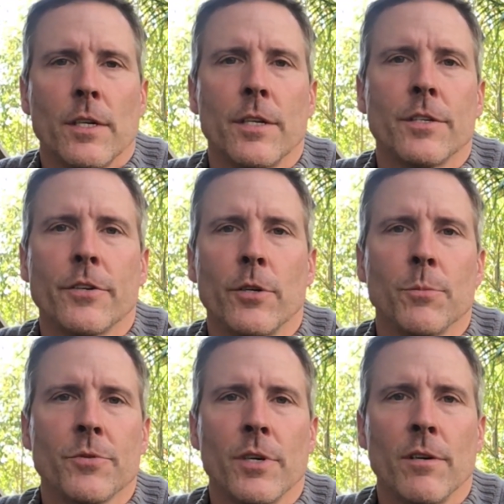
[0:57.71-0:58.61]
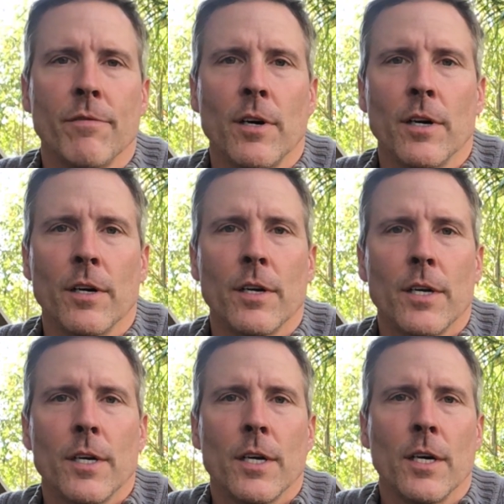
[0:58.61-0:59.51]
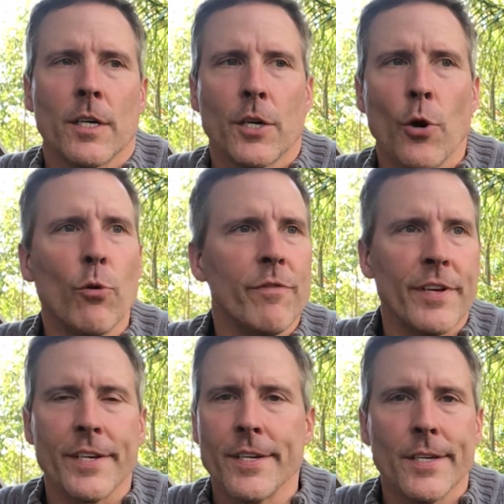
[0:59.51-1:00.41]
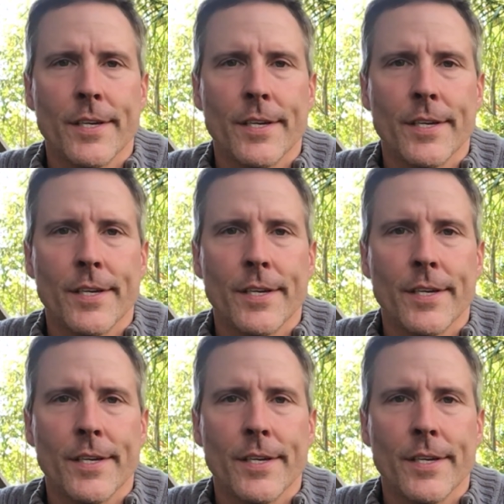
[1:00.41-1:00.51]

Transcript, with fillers: in terms of our COVID